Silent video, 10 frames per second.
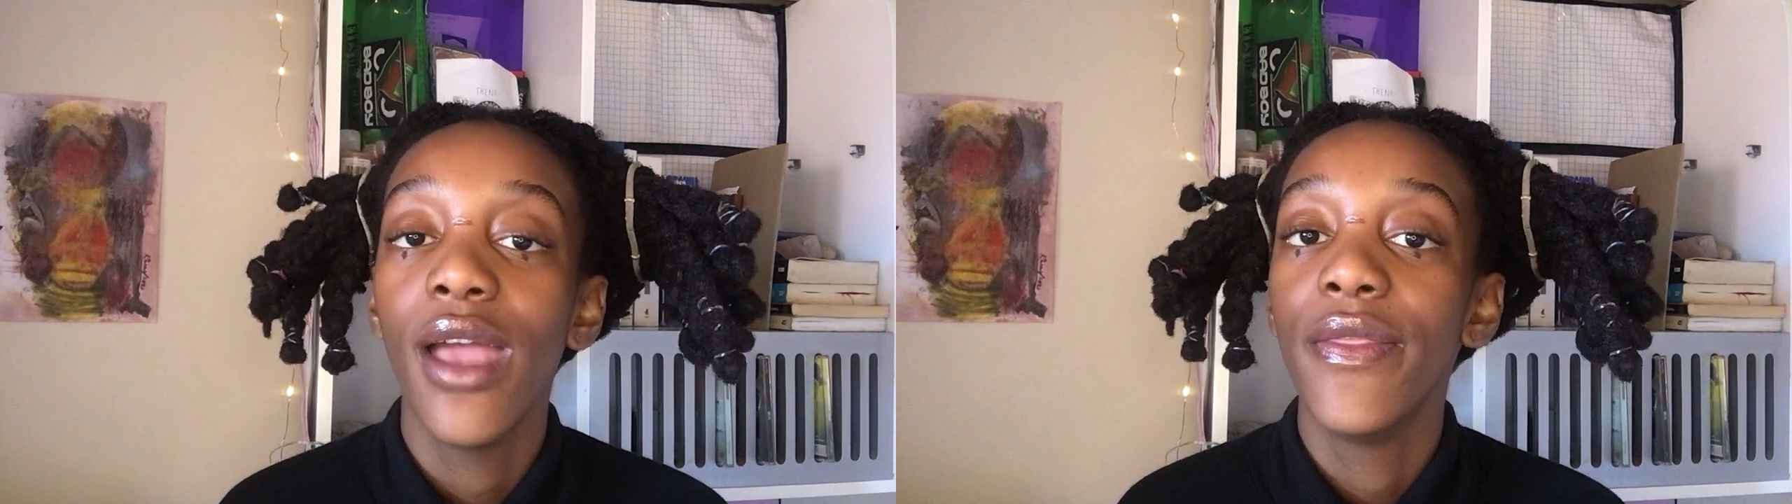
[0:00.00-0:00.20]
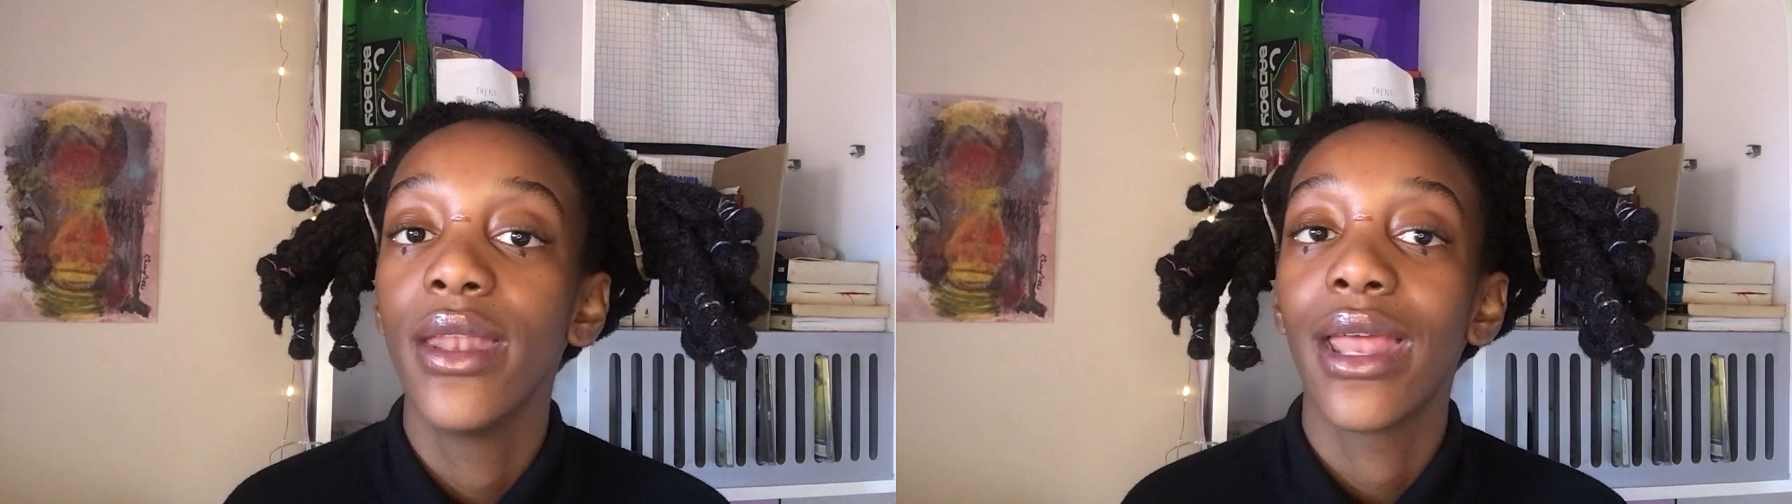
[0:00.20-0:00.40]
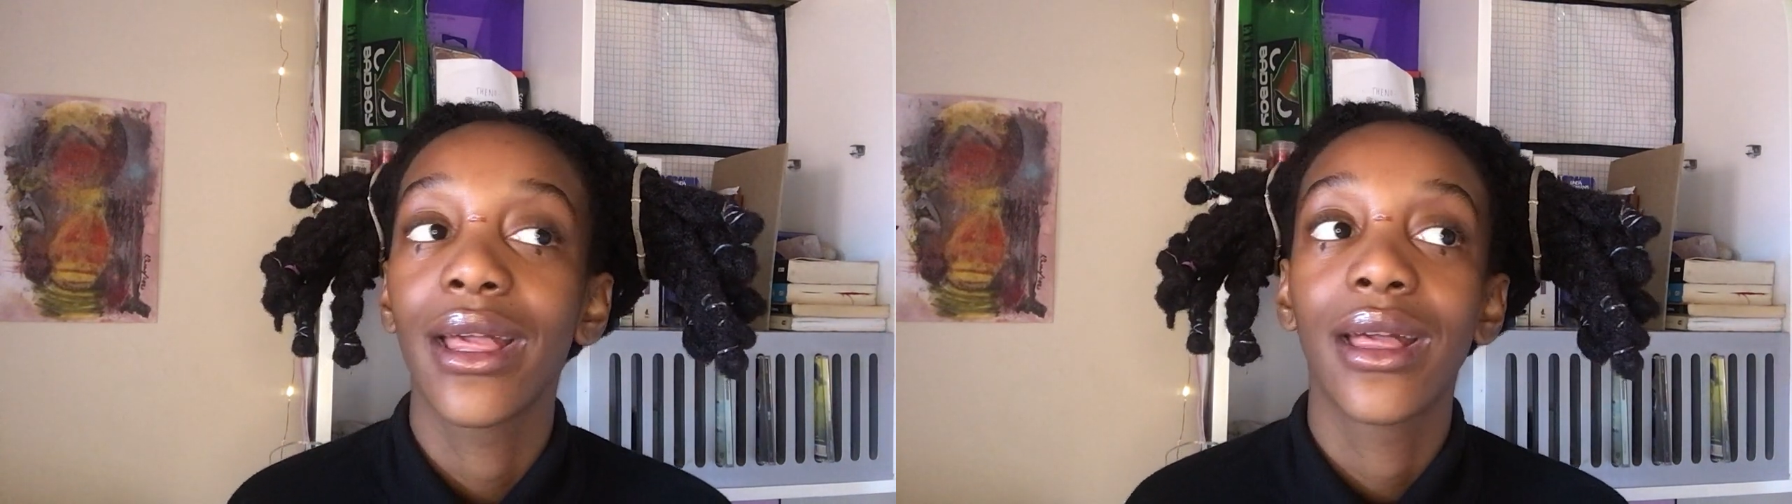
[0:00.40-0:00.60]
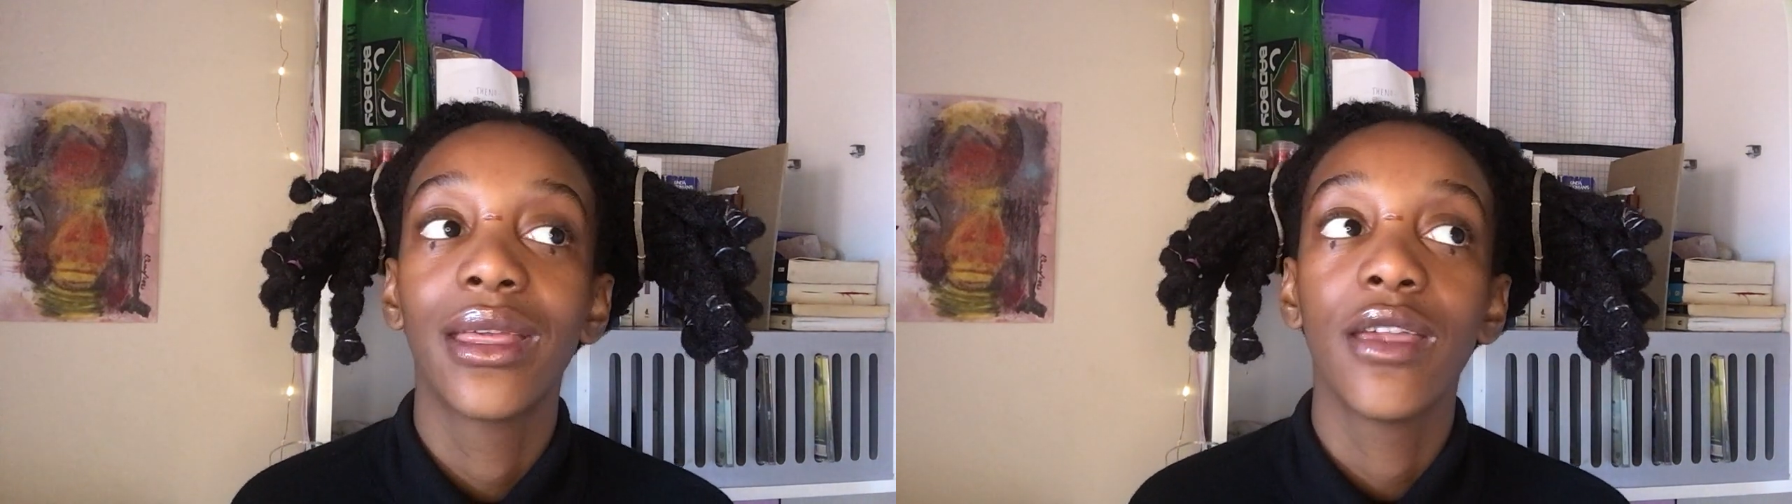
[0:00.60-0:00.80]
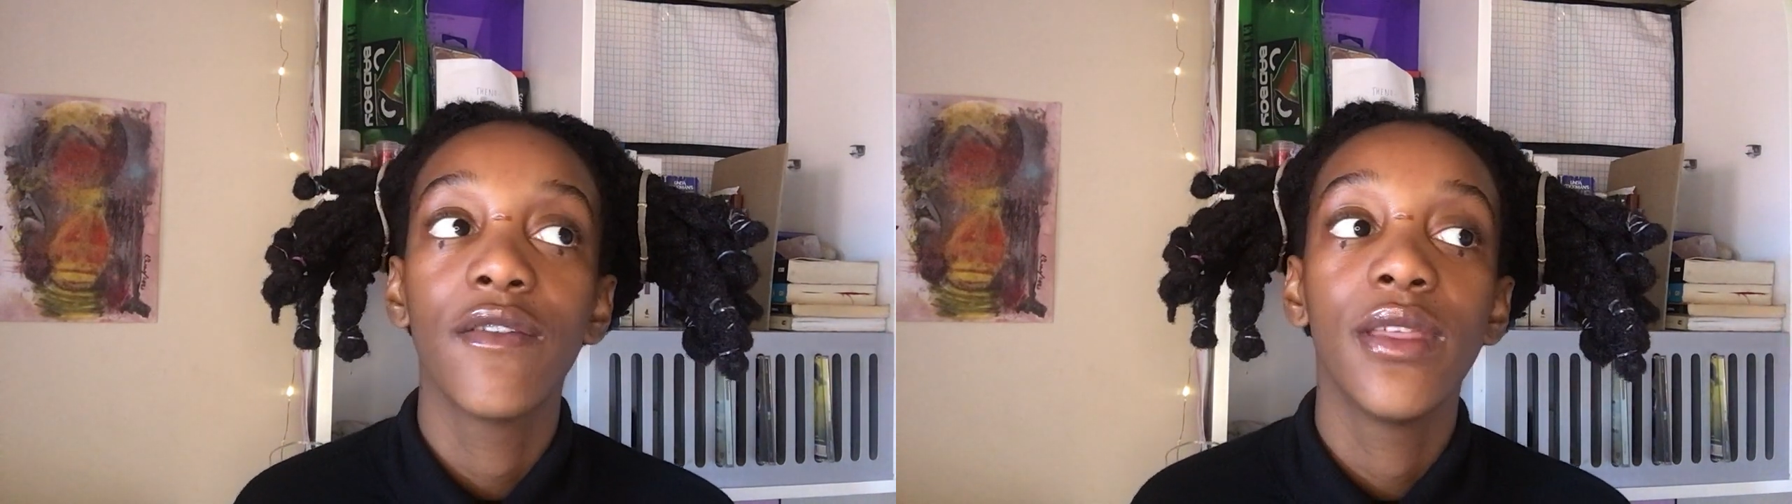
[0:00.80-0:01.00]
And then like
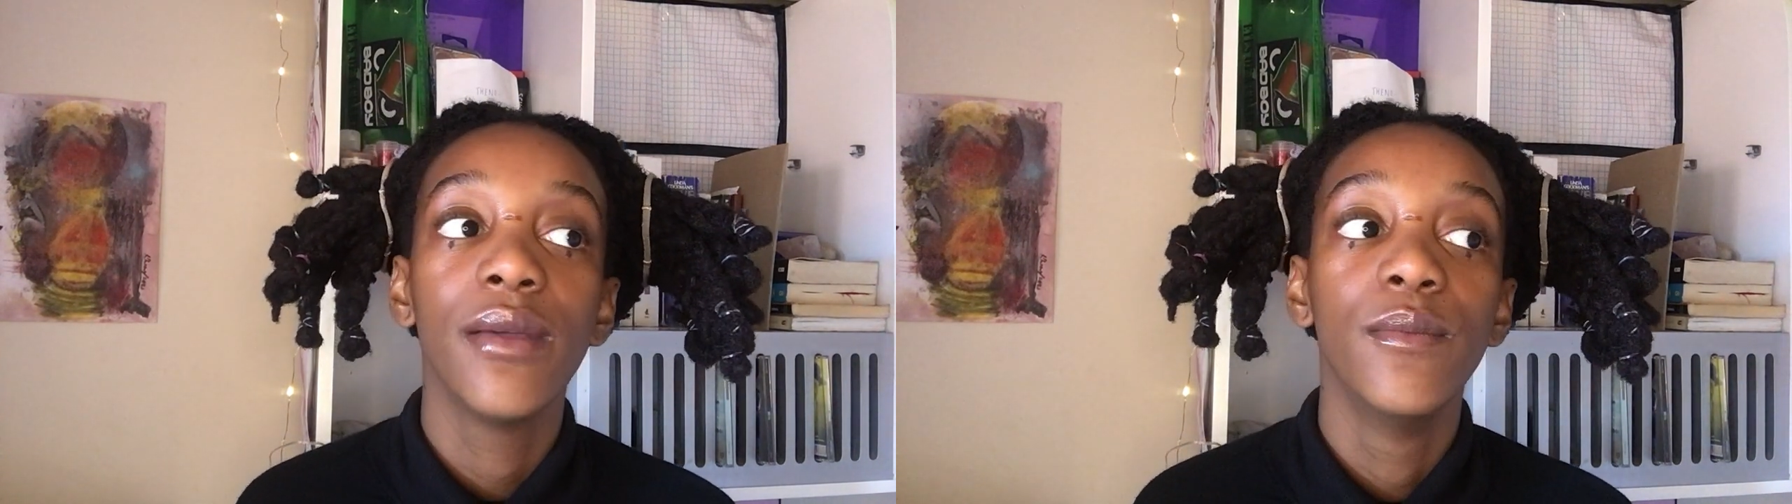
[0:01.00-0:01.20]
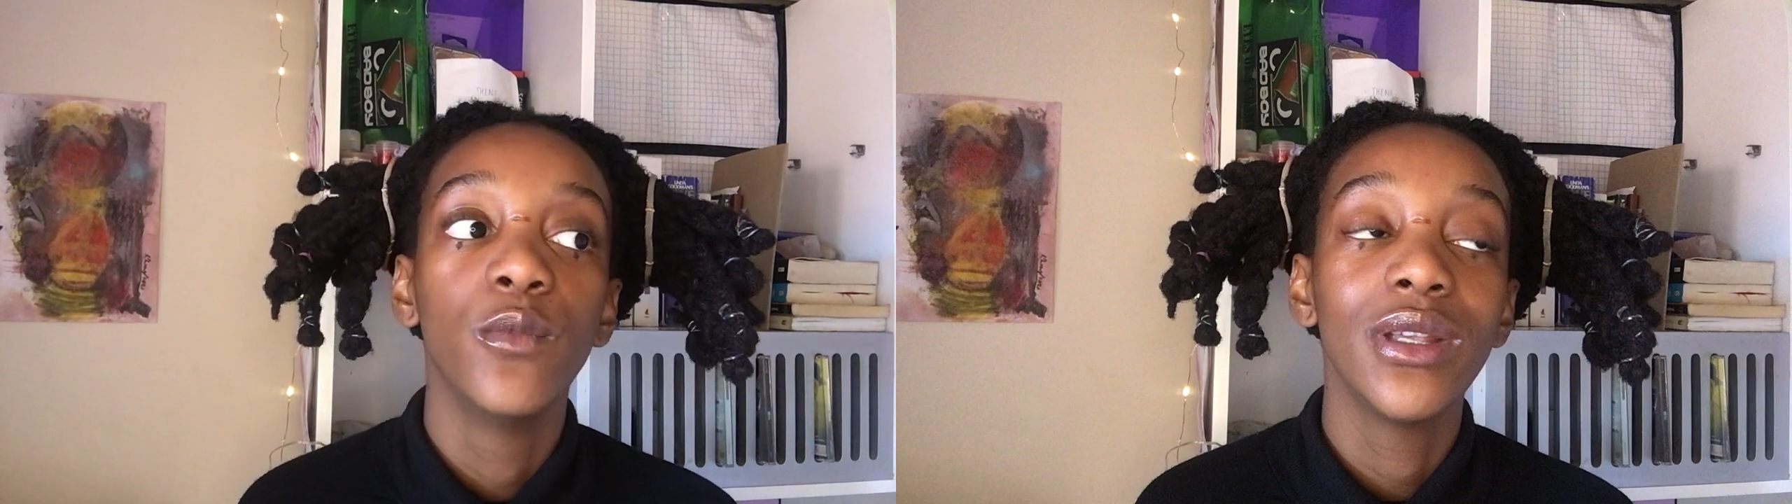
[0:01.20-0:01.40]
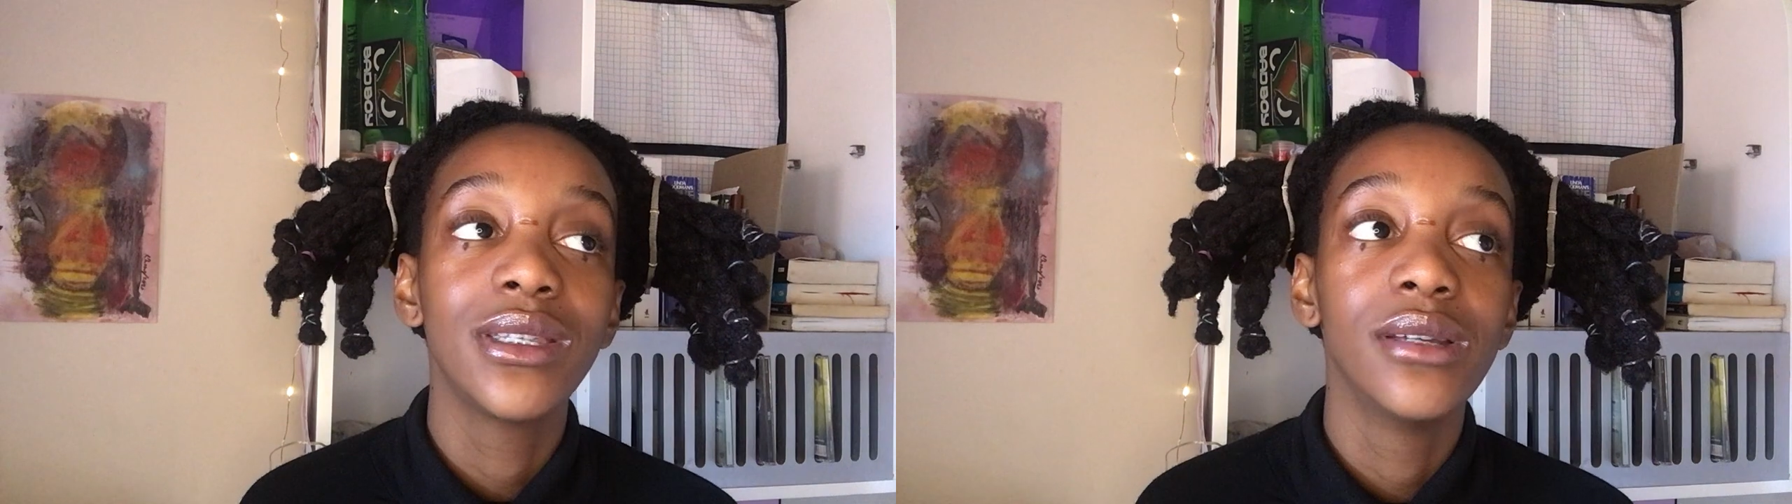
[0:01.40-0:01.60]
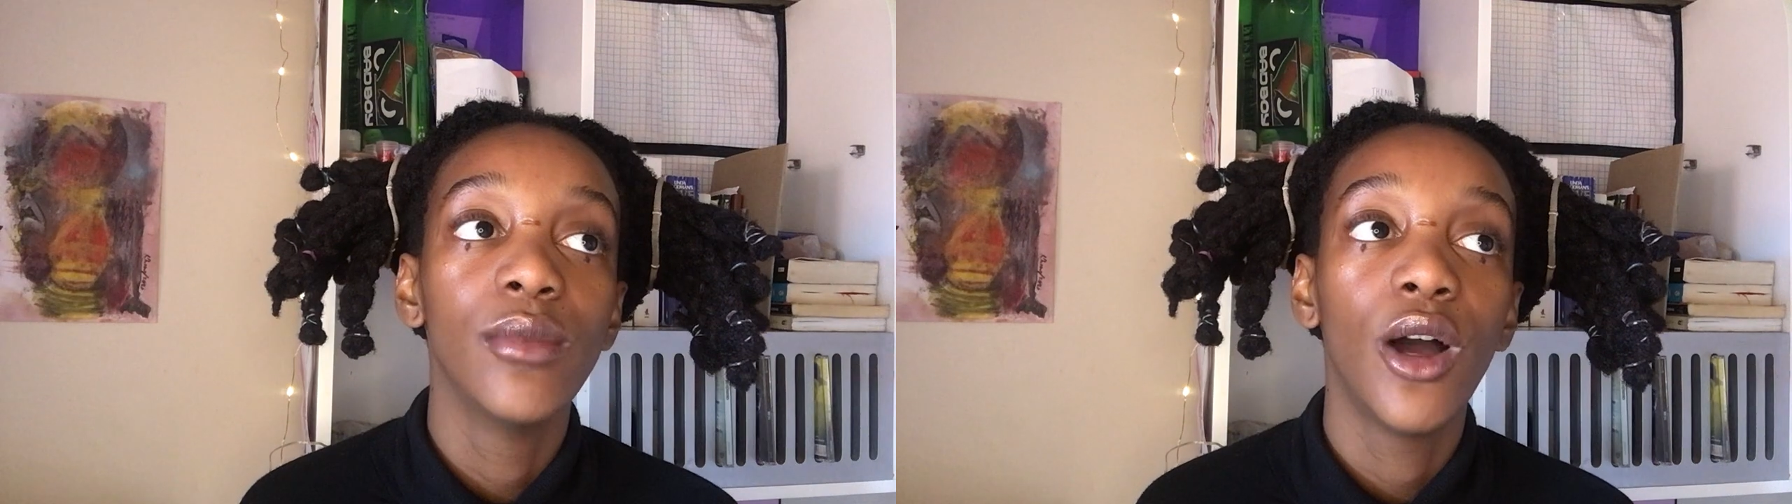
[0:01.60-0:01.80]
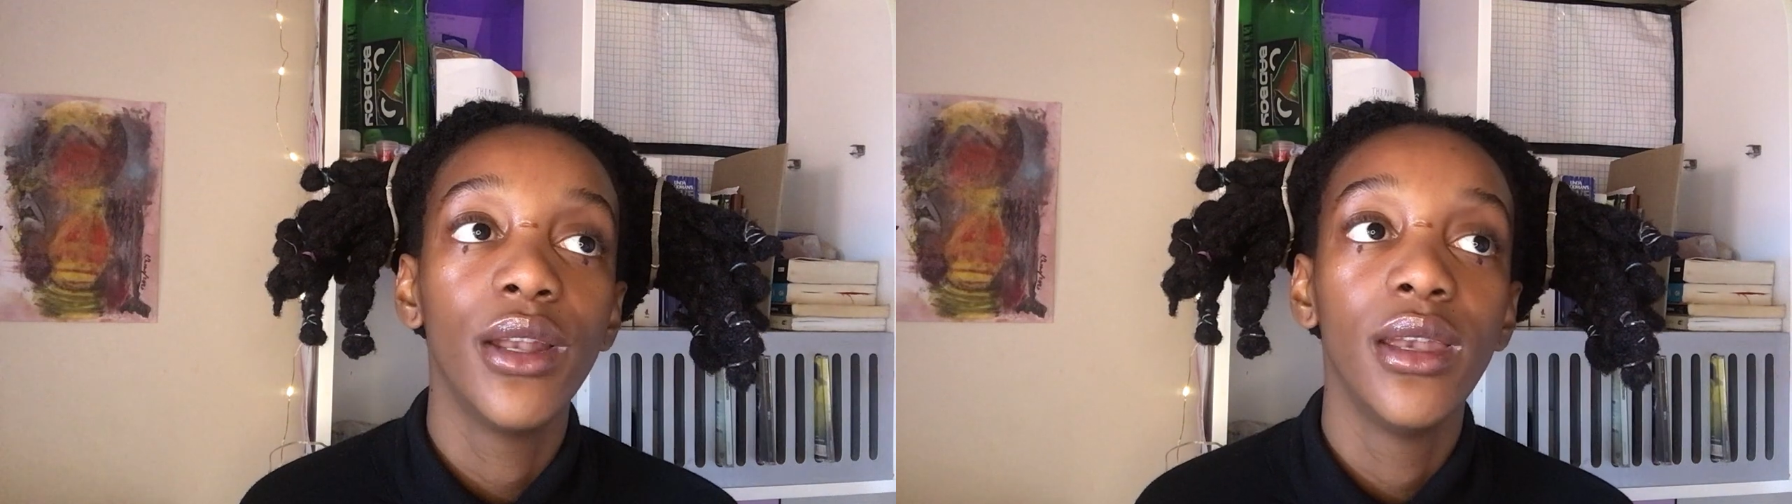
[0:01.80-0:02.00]
give them
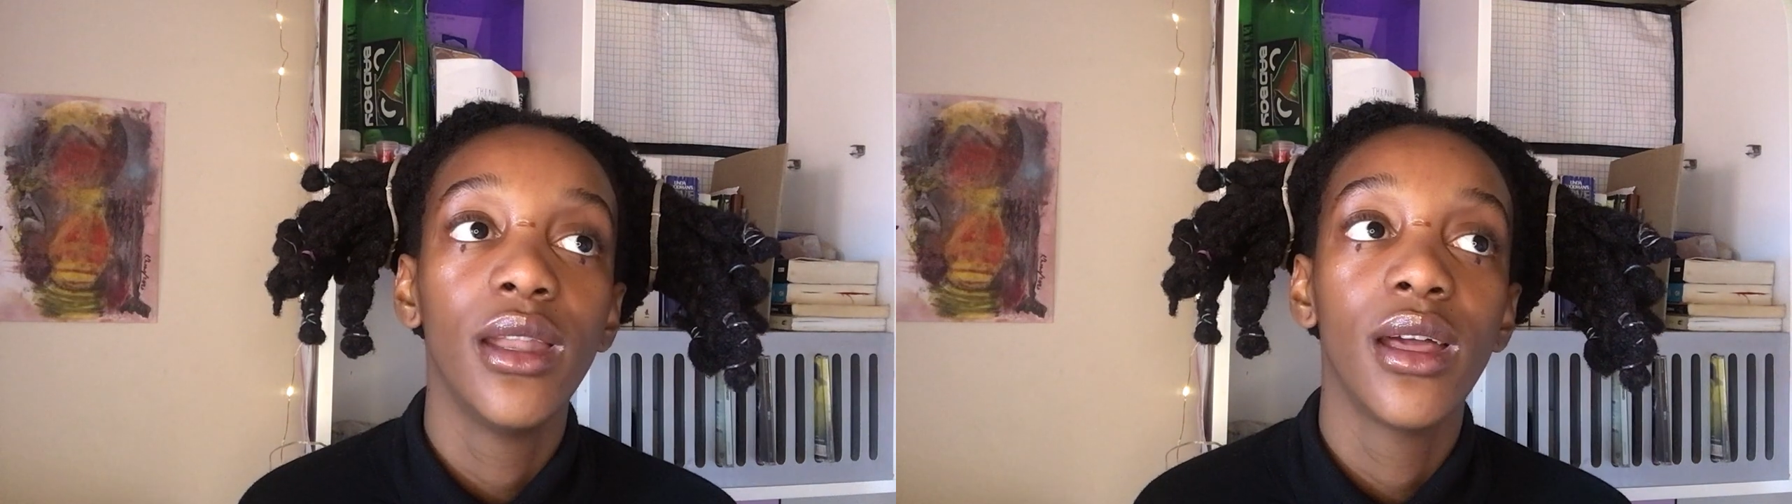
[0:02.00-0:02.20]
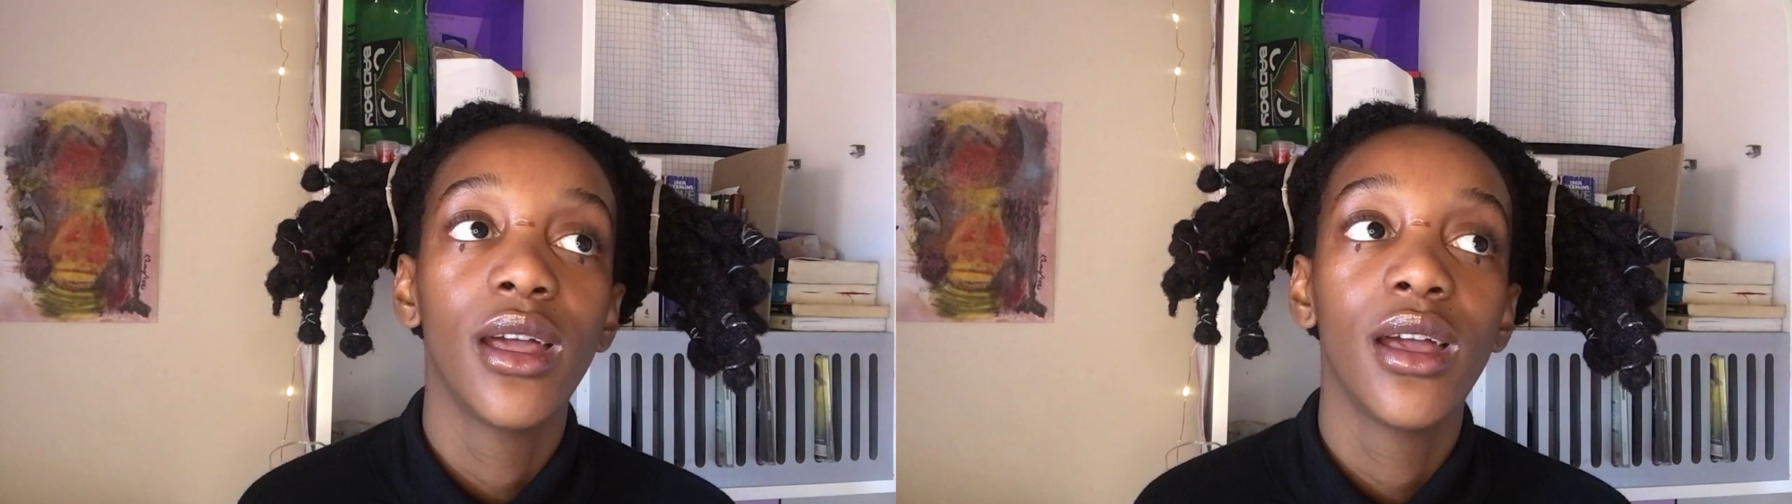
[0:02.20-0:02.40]
wisdom on,